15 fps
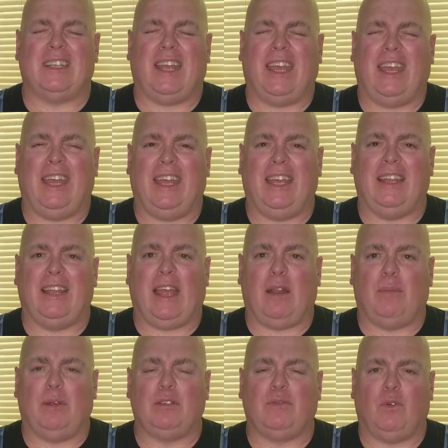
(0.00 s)
and had a
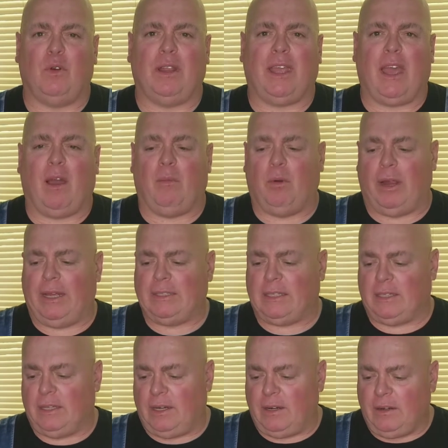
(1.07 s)
bunch of 40 cal brass
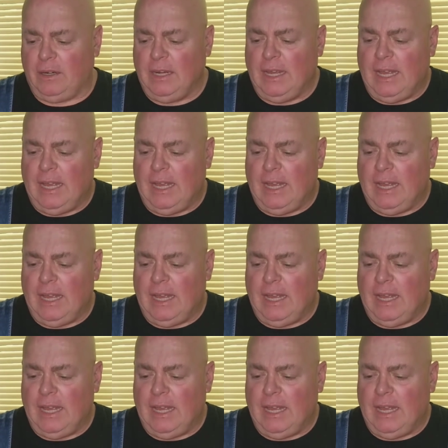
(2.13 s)
in there.